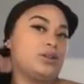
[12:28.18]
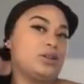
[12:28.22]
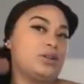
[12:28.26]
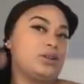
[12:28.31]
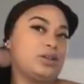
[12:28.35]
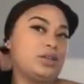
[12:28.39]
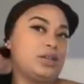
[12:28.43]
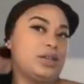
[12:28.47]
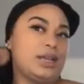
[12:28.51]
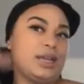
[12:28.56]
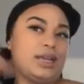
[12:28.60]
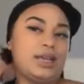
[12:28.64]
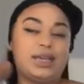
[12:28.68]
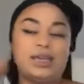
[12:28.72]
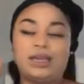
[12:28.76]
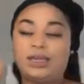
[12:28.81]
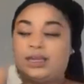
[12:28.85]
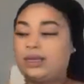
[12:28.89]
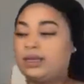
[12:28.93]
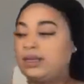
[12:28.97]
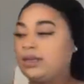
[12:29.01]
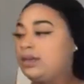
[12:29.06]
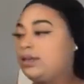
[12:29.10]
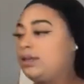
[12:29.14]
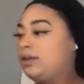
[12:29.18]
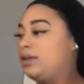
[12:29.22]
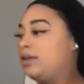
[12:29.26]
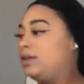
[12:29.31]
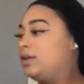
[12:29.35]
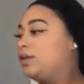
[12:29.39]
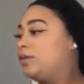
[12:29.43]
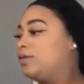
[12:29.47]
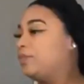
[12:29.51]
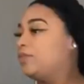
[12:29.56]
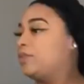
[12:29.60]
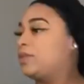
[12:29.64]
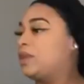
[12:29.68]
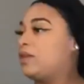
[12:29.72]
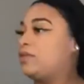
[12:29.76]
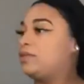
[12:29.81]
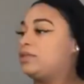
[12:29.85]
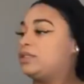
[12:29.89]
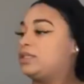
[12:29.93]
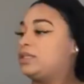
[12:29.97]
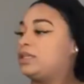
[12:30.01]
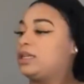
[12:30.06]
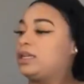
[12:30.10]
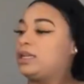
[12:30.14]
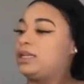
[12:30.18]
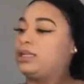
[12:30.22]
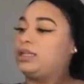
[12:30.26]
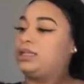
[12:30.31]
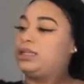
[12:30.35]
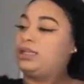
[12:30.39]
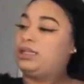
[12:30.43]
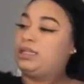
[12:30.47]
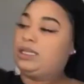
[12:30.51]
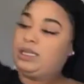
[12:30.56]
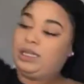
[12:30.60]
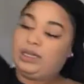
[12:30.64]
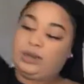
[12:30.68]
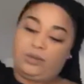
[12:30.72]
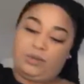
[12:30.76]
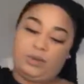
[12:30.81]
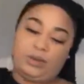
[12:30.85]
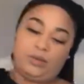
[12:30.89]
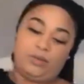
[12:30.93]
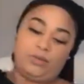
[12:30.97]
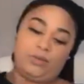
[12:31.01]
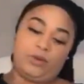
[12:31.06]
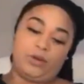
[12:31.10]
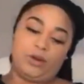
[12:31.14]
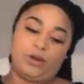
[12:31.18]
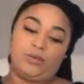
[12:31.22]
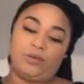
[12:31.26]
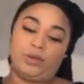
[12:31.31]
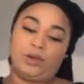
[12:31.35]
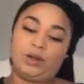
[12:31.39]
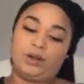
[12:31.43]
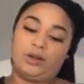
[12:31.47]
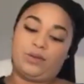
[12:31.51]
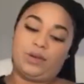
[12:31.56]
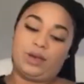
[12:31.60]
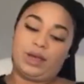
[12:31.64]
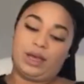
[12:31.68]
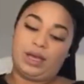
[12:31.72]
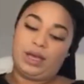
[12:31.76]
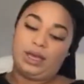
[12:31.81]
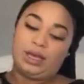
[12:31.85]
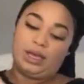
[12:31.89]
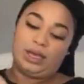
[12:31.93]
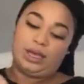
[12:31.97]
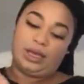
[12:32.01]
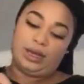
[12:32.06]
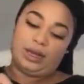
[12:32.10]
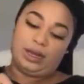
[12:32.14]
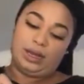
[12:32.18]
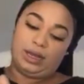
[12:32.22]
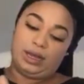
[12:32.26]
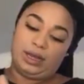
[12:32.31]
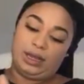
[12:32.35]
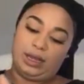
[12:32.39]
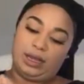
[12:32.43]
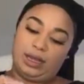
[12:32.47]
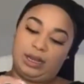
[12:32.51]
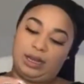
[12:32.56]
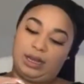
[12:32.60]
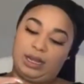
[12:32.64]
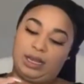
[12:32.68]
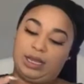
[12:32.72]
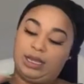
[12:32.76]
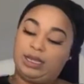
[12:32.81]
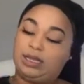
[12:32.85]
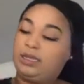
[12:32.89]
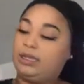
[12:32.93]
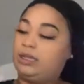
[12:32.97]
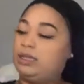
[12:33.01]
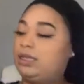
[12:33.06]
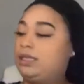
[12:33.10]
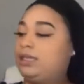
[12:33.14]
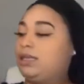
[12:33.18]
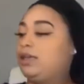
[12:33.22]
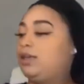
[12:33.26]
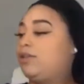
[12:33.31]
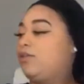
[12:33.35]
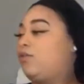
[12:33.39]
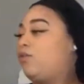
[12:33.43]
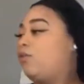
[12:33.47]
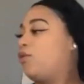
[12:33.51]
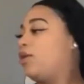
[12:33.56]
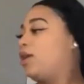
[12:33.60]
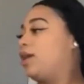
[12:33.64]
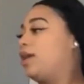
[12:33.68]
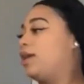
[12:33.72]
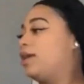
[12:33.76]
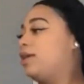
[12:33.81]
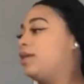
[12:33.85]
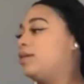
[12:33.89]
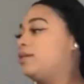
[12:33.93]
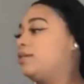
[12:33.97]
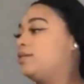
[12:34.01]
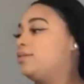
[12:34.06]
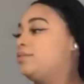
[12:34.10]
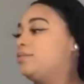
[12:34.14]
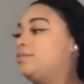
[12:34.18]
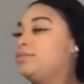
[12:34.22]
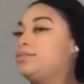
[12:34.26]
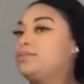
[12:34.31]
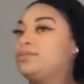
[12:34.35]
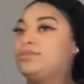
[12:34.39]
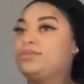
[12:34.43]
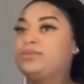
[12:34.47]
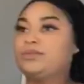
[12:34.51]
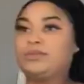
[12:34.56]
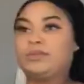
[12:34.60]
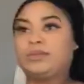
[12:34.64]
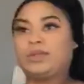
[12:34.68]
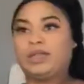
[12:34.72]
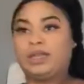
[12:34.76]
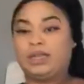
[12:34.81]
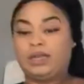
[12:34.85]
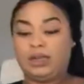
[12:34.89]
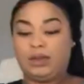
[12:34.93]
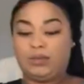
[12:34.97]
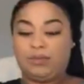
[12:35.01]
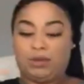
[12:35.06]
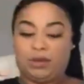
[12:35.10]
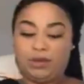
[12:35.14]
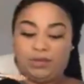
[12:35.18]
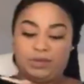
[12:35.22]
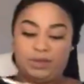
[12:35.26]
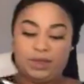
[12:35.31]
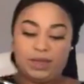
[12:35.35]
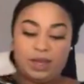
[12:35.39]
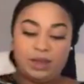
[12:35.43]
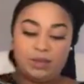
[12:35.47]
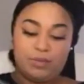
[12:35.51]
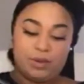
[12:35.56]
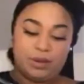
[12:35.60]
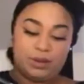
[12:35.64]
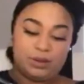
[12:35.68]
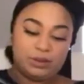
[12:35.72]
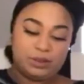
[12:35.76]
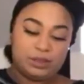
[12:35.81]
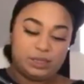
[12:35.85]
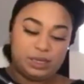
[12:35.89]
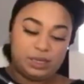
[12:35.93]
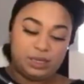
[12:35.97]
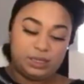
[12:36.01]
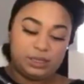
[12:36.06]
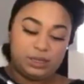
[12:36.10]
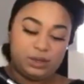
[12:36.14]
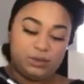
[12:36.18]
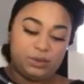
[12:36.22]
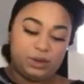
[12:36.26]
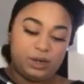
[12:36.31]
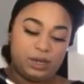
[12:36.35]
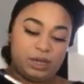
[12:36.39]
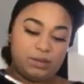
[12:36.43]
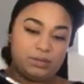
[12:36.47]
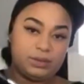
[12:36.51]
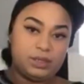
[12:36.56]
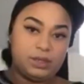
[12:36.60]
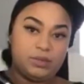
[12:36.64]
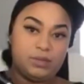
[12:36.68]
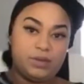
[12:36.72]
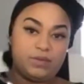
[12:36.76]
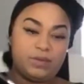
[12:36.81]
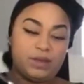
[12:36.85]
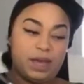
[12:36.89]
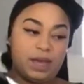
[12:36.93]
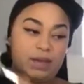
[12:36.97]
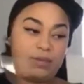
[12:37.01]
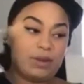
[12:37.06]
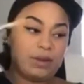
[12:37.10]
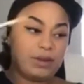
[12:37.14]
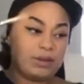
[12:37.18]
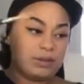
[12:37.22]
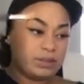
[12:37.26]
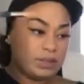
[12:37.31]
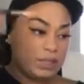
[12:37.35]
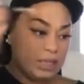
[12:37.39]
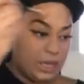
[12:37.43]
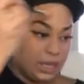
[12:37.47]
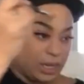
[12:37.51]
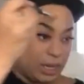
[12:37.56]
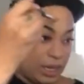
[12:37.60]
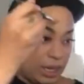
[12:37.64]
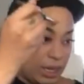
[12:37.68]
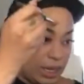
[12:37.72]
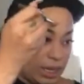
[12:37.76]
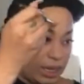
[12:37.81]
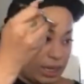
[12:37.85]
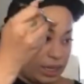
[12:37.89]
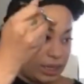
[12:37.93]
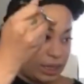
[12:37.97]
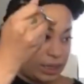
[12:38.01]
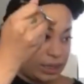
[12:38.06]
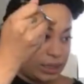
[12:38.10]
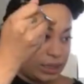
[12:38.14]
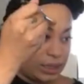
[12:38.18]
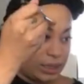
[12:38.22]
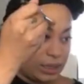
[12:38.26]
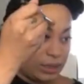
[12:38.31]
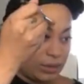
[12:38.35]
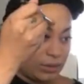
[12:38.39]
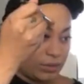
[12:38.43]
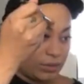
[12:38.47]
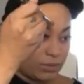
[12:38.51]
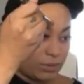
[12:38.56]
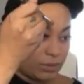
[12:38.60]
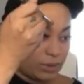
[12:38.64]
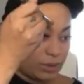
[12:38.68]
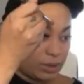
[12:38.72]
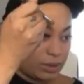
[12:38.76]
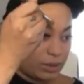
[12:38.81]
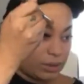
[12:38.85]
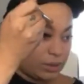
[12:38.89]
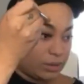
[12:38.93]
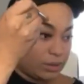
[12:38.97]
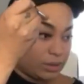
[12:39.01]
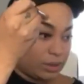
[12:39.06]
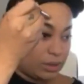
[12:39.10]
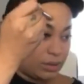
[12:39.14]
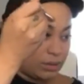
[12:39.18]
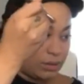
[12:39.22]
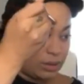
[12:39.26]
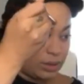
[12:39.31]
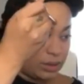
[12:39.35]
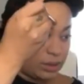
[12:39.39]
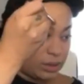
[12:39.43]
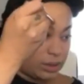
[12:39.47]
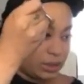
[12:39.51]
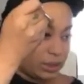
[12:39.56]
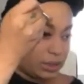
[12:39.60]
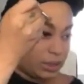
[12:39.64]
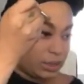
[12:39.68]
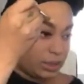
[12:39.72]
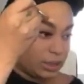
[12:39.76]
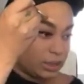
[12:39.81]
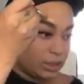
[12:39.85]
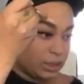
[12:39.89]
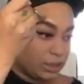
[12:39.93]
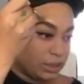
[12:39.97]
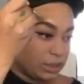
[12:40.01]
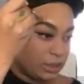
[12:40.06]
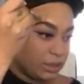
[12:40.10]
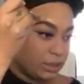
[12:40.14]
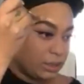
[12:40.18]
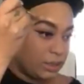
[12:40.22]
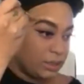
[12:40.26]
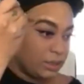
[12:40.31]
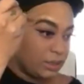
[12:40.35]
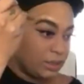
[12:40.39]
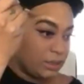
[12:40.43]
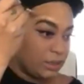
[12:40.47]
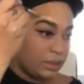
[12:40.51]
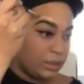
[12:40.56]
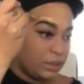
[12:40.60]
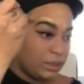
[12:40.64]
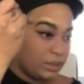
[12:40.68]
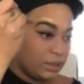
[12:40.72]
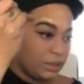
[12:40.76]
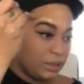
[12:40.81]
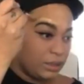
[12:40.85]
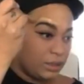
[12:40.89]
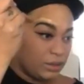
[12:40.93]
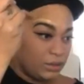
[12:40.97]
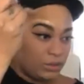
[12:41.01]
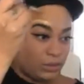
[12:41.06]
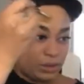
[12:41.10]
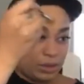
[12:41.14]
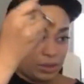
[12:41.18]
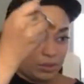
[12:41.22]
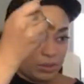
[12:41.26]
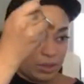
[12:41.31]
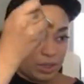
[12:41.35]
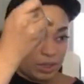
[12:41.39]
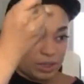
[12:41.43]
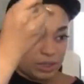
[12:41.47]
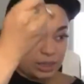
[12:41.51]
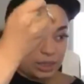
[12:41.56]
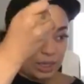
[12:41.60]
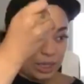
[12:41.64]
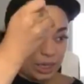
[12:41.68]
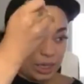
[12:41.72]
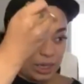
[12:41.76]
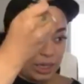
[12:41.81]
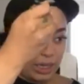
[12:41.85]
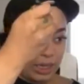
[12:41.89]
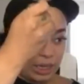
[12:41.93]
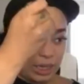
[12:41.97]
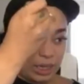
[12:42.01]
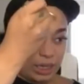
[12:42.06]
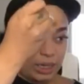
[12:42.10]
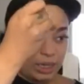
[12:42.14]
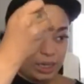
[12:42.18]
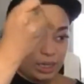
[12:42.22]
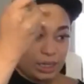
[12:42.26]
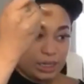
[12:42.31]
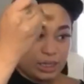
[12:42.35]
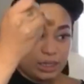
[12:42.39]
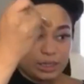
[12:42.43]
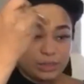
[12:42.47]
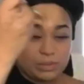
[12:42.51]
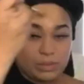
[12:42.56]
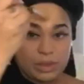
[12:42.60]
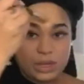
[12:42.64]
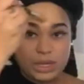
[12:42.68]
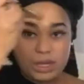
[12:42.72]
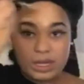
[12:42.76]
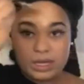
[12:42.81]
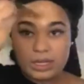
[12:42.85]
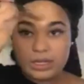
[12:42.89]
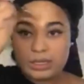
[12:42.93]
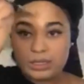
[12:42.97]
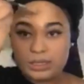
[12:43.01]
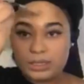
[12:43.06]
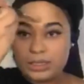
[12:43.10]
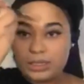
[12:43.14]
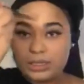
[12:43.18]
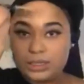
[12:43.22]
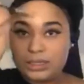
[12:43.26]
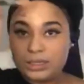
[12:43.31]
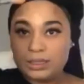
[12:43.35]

Neck. Now we're just gonna get a little bit more. We're gonna go ahead and hit the forehead and above the eyebrows. So when it comes to above the eyebrows, I like to get real close into here. You don't want to miss any spots.